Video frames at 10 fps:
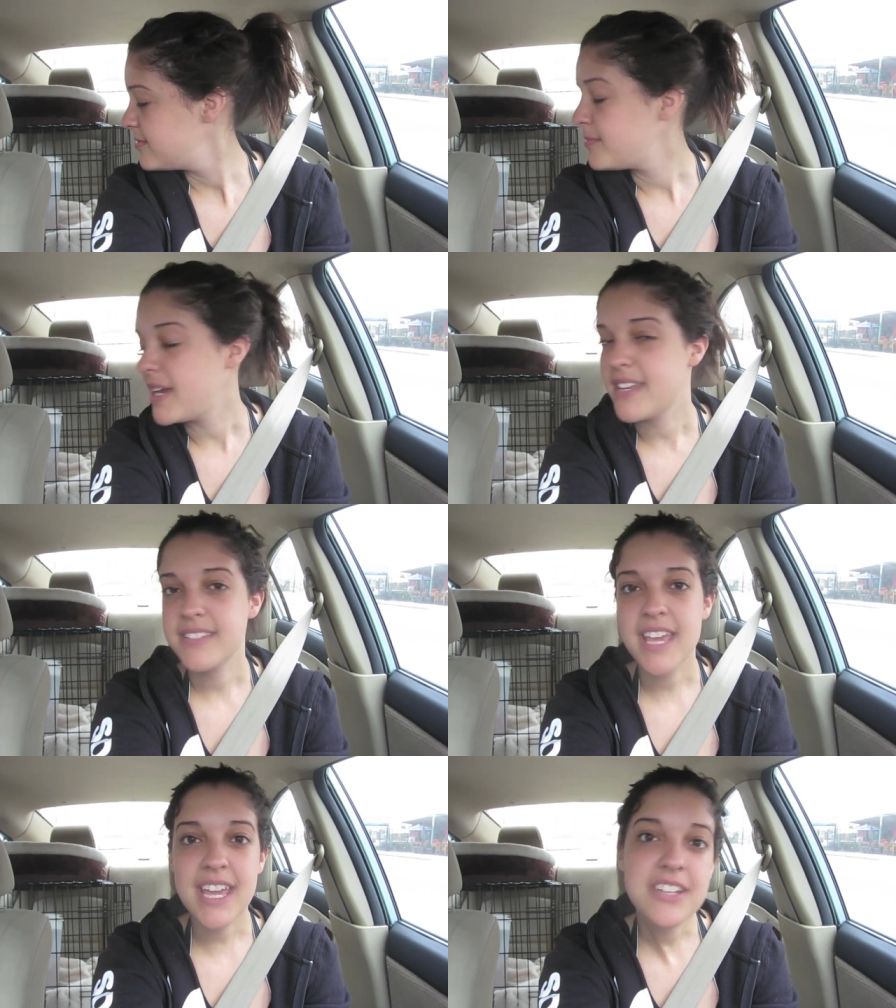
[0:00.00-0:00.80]
Beta's
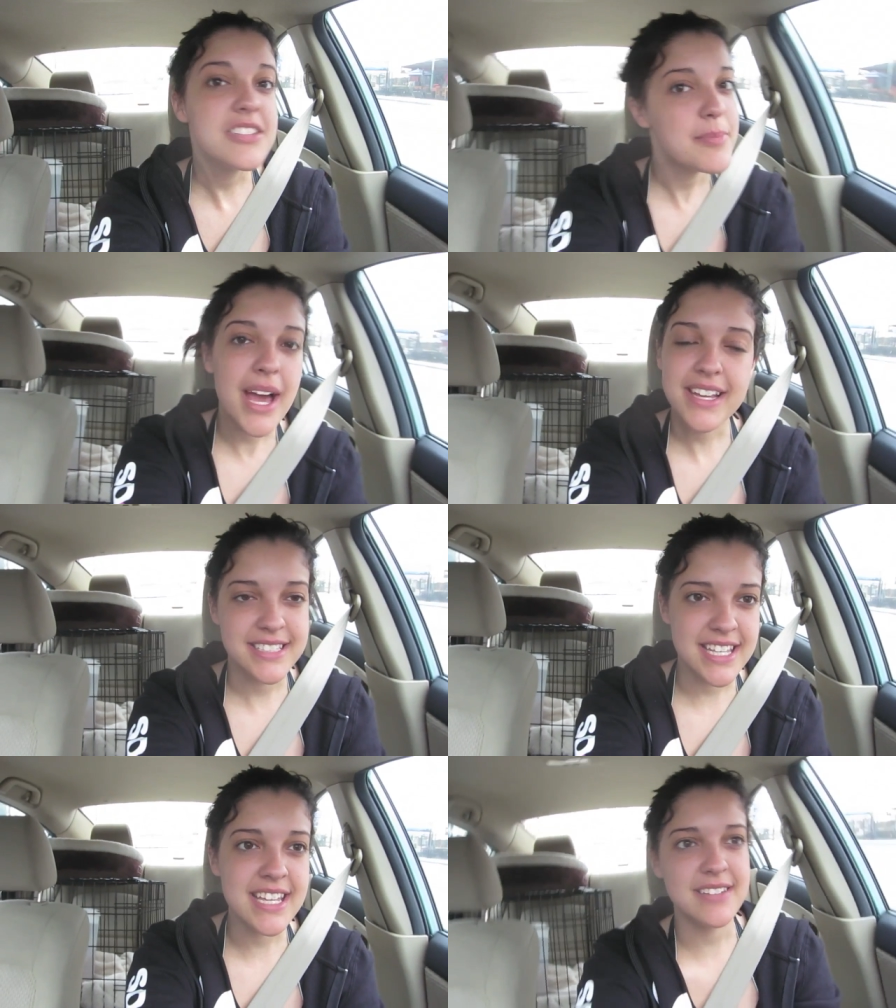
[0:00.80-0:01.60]
cage in the back
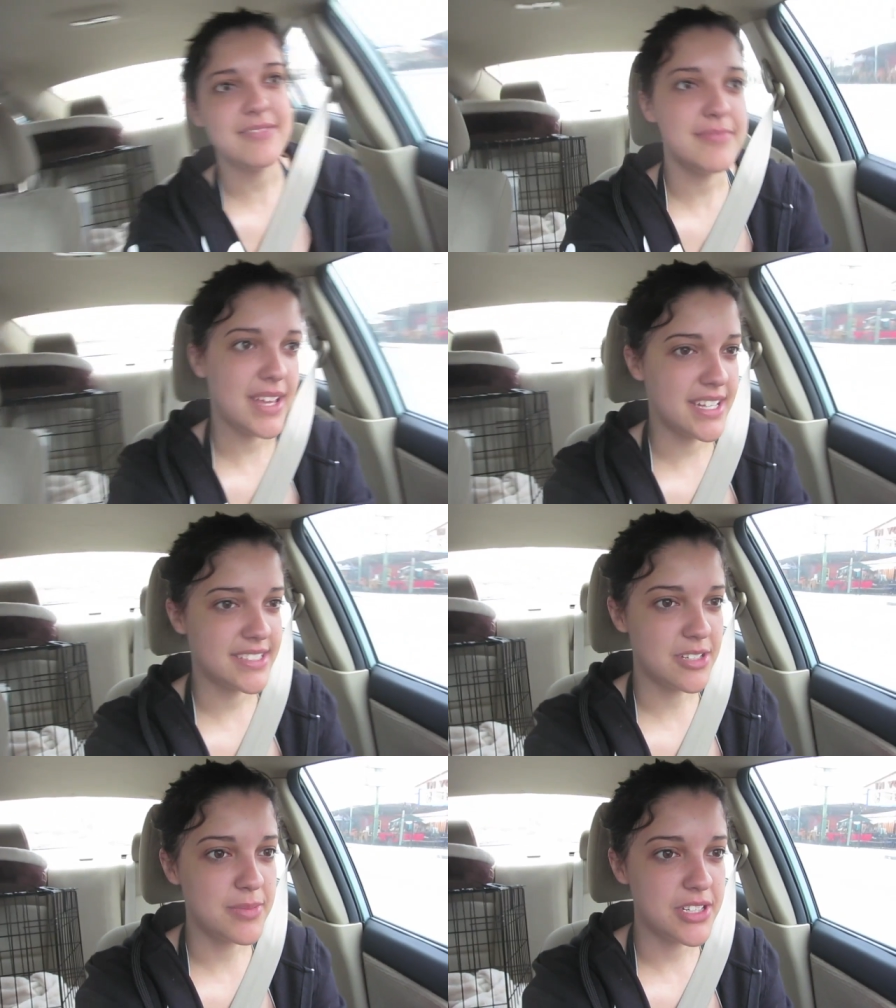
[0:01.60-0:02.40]
seat makes
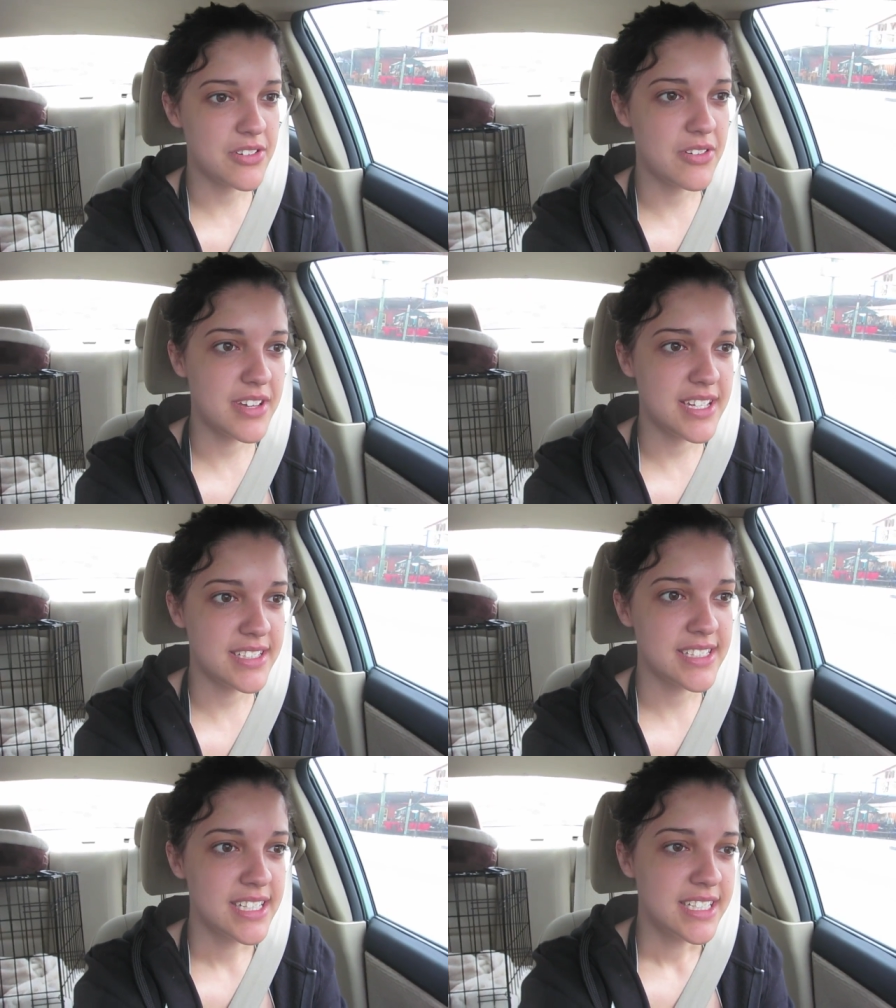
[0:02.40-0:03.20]
so much
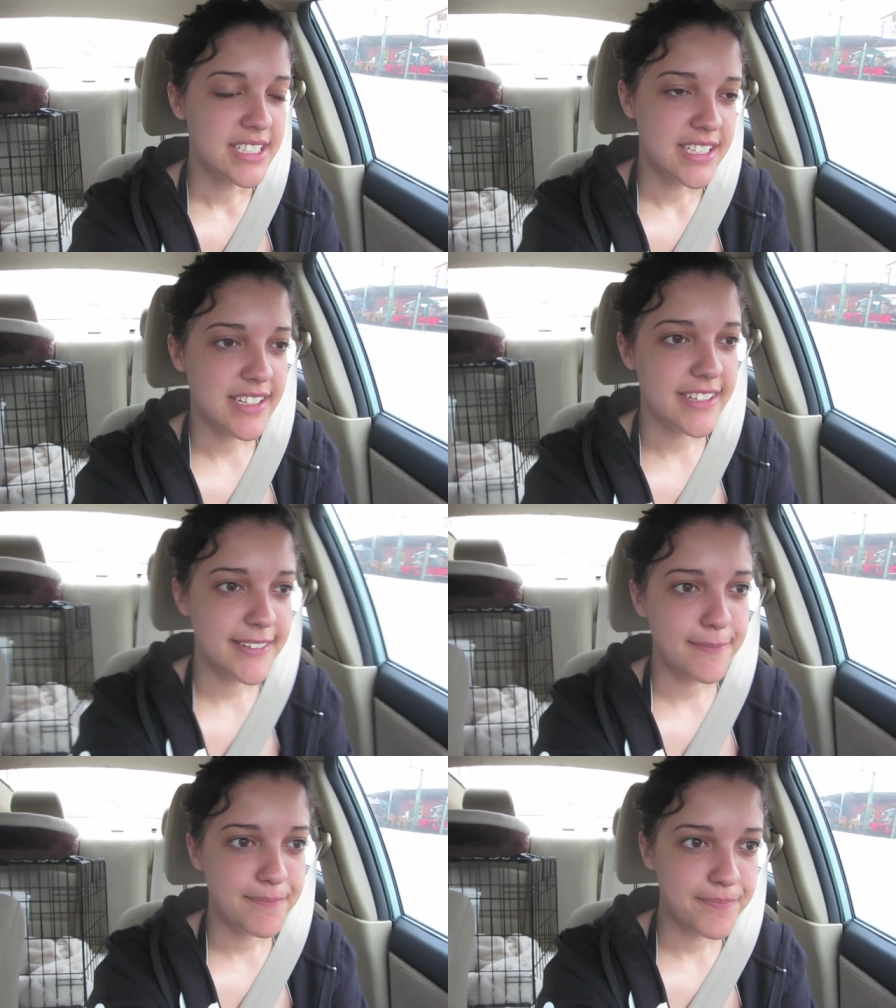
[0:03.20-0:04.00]
noise.
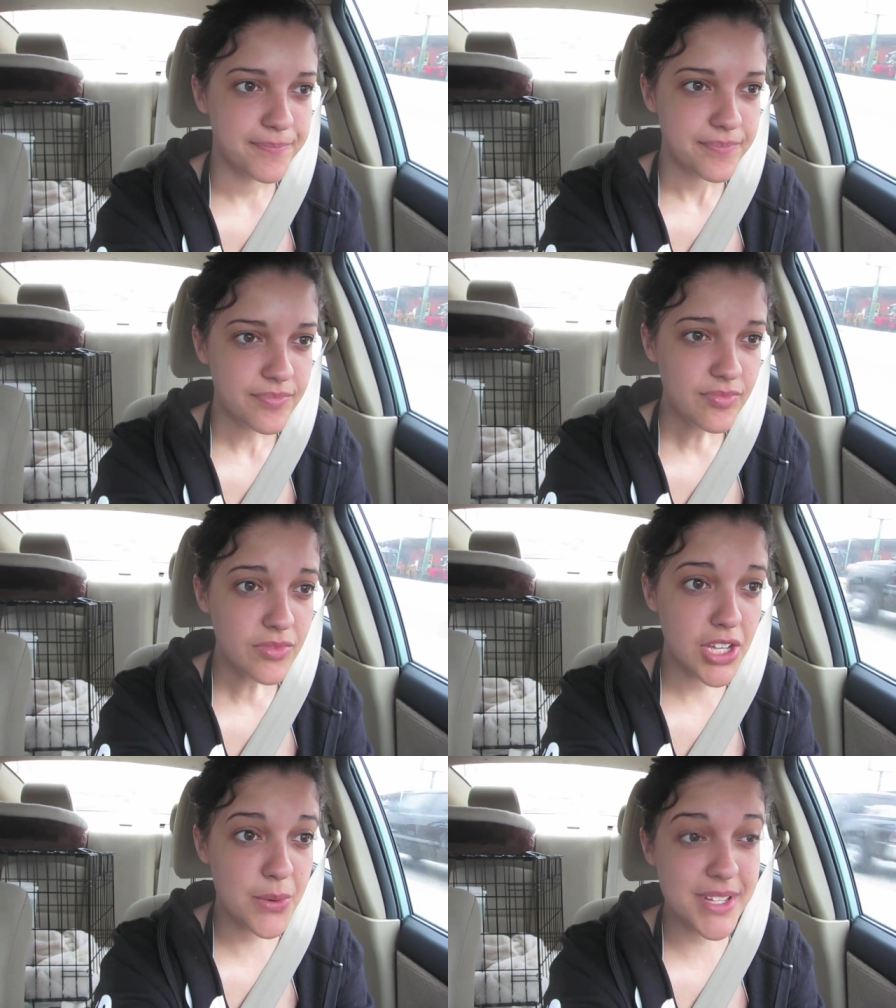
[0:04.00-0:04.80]
Um,
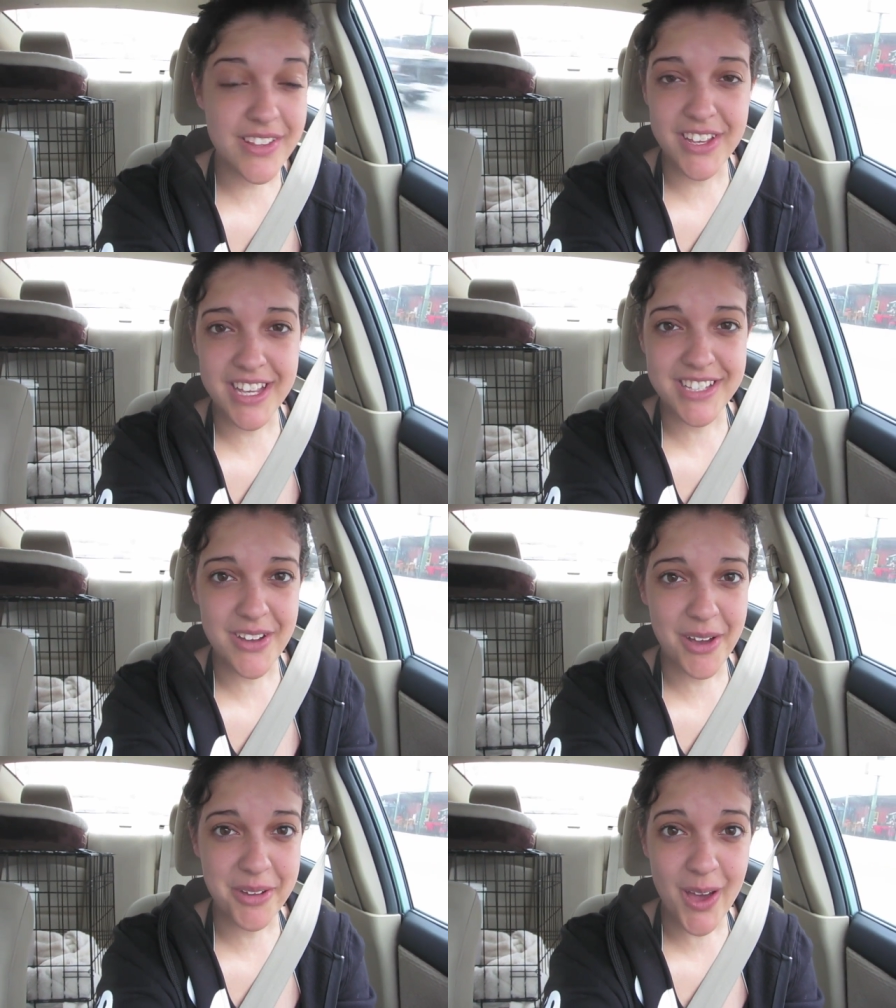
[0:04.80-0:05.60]
anyways, I'll let you guys
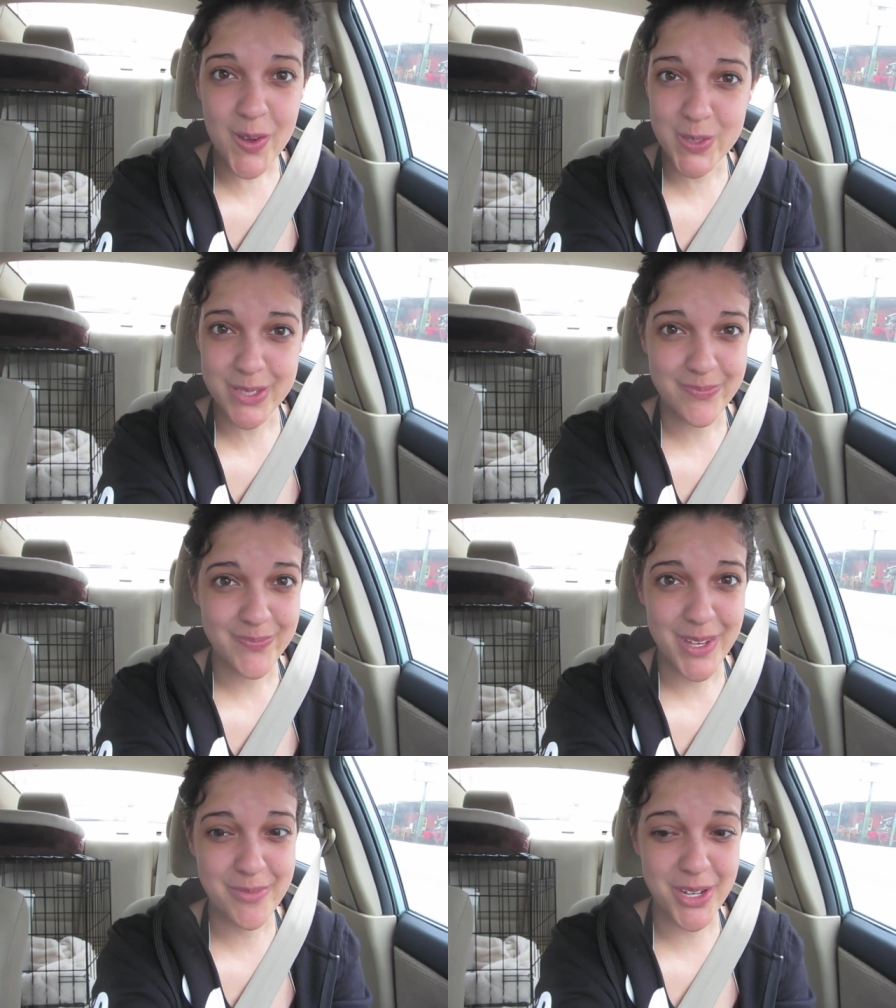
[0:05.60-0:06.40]
know how it goes.
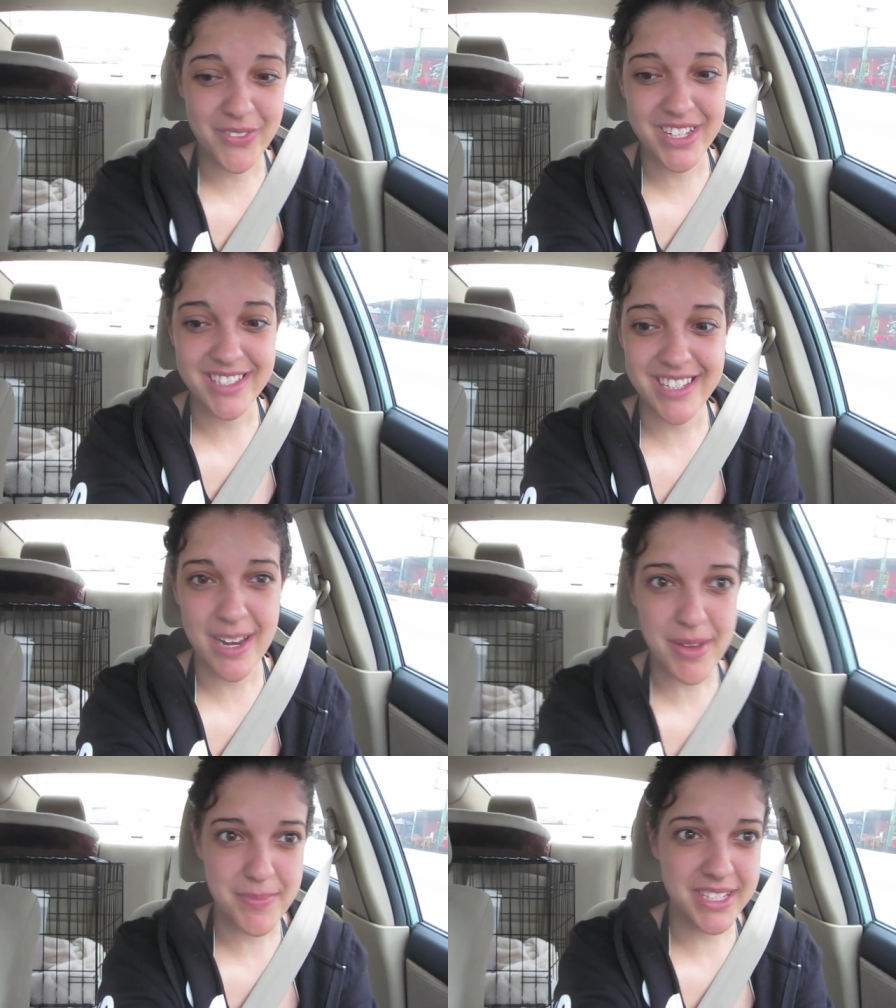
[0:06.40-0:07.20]
I'm nervous, and
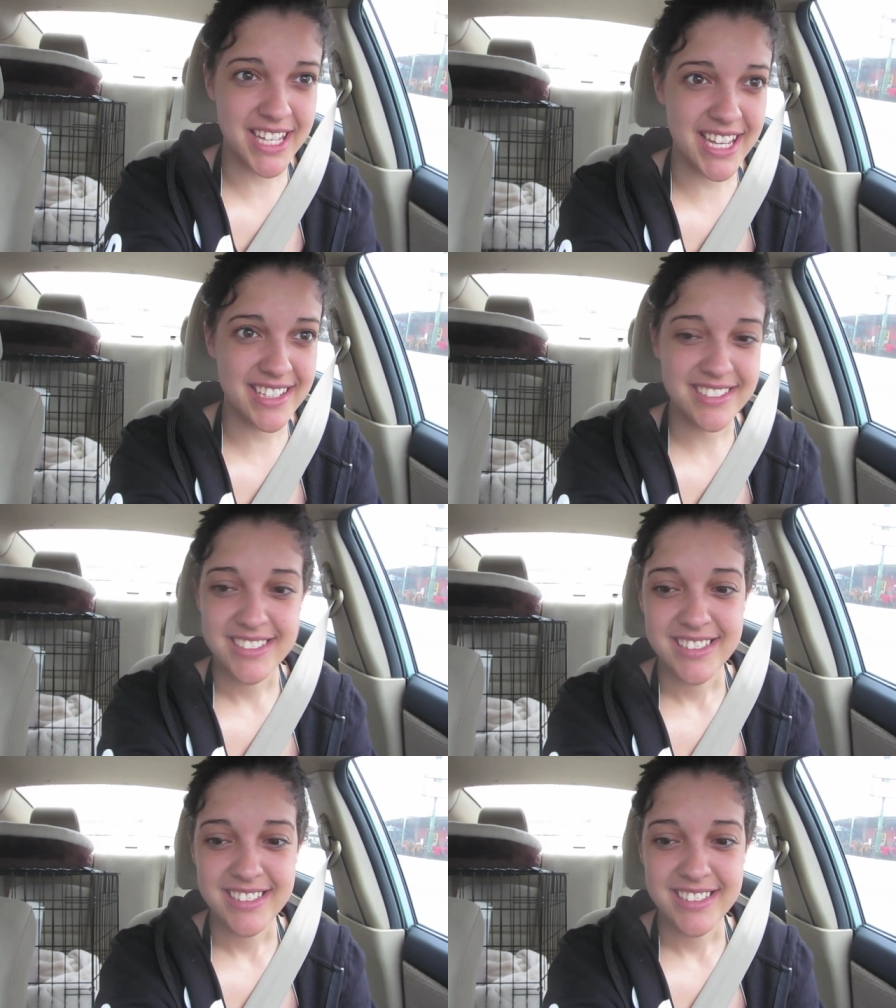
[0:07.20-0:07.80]
I might be late,